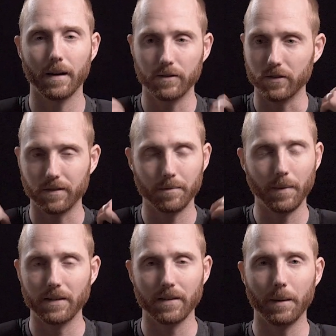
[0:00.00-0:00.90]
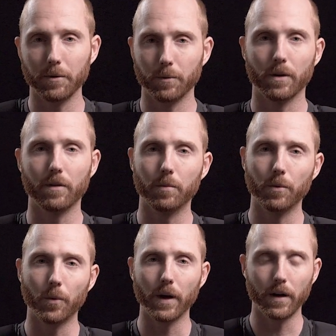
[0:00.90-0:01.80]
It just makes it that much more
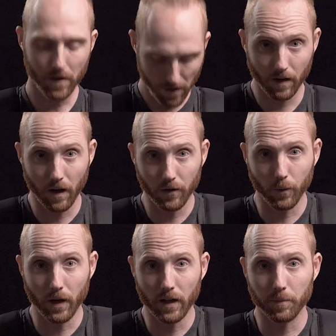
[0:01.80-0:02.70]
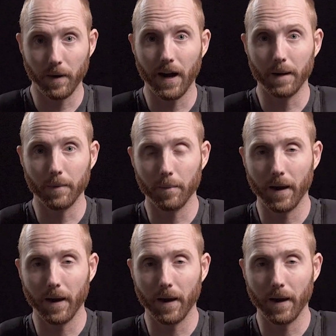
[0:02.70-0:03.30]
comfortable to wear. As well as behind my